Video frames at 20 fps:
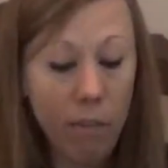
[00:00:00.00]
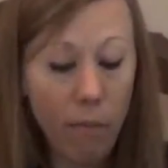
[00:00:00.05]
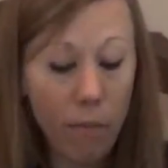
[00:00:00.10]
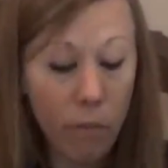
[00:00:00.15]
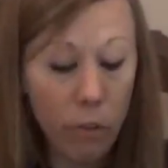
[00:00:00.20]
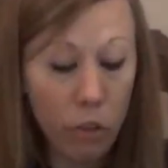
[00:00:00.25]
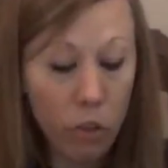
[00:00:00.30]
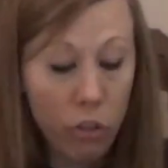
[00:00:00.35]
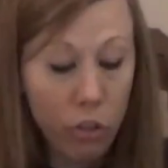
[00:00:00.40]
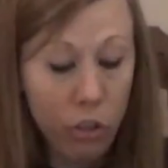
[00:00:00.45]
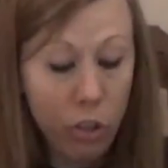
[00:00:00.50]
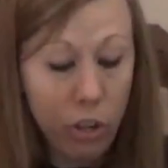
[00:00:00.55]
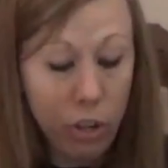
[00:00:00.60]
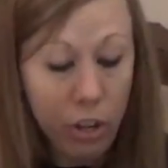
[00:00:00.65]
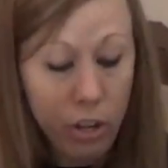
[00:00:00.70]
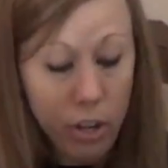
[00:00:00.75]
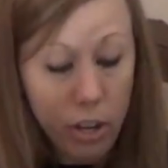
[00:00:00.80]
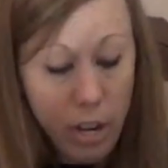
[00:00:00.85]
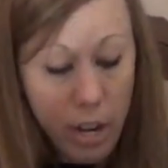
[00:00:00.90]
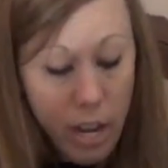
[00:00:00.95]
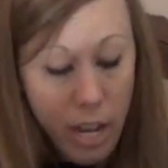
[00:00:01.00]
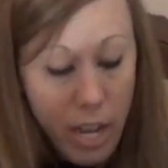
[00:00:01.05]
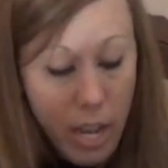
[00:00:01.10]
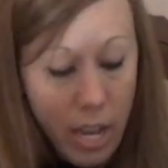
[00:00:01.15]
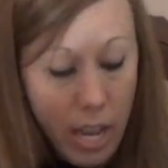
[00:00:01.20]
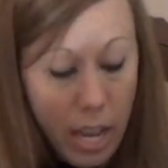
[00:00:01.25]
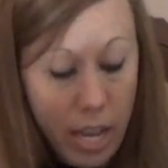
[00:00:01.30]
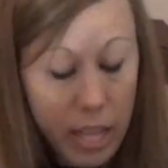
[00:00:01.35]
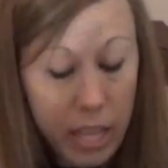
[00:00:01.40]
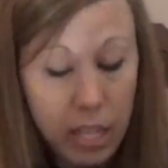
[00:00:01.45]
for sure.
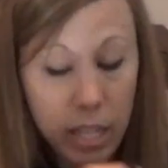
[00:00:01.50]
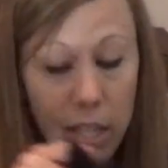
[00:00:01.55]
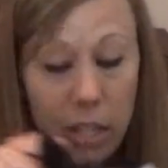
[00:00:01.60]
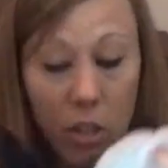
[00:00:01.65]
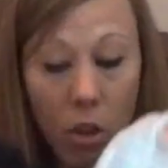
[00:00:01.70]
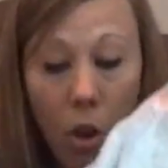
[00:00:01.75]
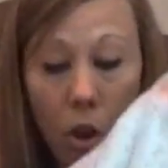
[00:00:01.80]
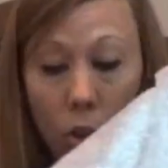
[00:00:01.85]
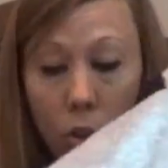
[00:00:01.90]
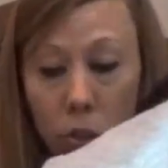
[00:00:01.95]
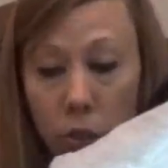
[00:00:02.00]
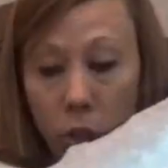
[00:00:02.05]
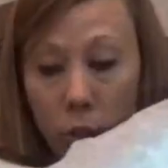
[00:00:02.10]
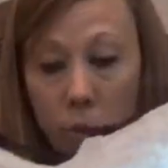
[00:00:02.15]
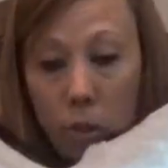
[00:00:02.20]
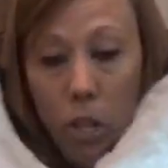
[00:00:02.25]
And this is also